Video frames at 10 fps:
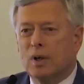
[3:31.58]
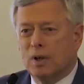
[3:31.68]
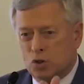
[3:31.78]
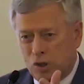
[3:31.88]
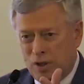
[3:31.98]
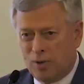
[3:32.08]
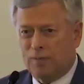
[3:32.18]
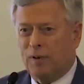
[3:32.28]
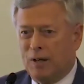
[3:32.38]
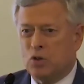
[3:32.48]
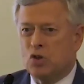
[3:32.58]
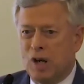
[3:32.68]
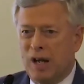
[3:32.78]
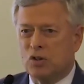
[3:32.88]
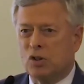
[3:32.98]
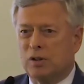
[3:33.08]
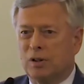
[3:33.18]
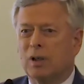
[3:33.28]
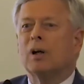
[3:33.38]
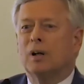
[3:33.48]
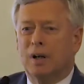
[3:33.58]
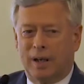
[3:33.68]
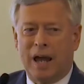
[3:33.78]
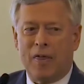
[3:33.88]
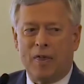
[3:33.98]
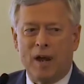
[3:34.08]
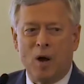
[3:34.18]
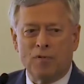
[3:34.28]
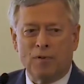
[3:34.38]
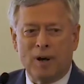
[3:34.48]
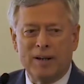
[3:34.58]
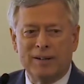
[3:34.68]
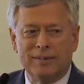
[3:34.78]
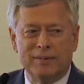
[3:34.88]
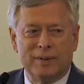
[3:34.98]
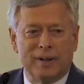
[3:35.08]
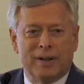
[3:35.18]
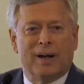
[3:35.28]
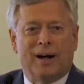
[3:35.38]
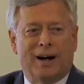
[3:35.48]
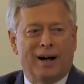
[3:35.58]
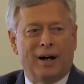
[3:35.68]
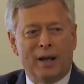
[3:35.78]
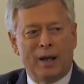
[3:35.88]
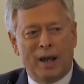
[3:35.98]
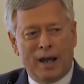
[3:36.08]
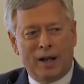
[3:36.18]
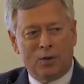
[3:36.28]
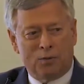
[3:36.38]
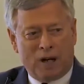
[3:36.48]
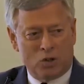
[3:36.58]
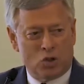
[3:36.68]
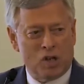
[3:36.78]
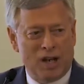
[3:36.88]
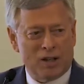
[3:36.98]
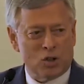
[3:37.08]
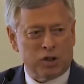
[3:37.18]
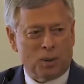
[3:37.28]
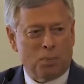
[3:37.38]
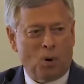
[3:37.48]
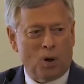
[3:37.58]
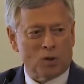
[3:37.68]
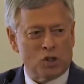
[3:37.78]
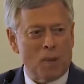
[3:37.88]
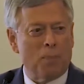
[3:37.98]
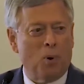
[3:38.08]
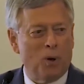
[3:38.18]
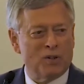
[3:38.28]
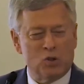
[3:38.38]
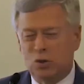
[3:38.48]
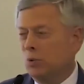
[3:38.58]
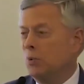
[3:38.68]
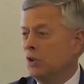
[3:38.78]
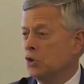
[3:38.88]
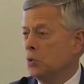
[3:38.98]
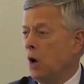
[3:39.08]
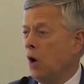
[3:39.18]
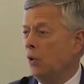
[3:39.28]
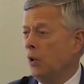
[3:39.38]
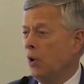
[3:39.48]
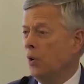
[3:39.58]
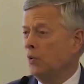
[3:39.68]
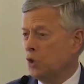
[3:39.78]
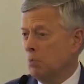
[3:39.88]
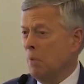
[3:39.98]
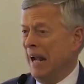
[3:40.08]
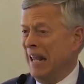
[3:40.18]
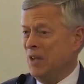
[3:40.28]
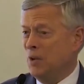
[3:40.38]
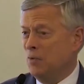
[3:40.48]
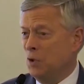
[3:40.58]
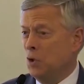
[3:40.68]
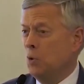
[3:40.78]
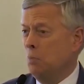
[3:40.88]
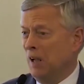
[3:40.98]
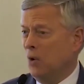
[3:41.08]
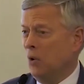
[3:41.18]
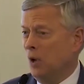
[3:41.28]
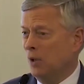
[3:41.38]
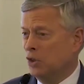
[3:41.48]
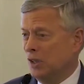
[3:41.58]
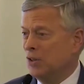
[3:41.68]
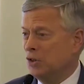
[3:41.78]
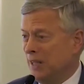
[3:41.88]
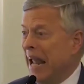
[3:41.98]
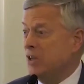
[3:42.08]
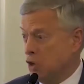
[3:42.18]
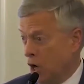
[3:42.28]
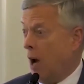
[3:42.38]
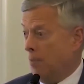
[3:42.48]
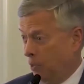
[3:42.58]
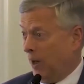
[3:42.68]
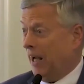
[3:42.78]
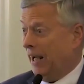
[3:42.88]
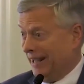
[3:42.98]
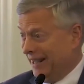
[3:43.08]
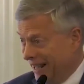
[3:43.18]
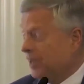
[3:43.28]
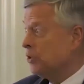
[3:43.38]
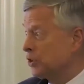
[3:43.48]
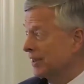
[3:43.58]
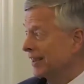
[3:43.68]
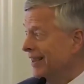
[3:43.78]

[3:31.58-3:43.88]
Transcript: Senior Vice Chancellor Kathy Humphrey, and Vice Chancellor Paul Supowitz, who is well known to many of you because his day job really is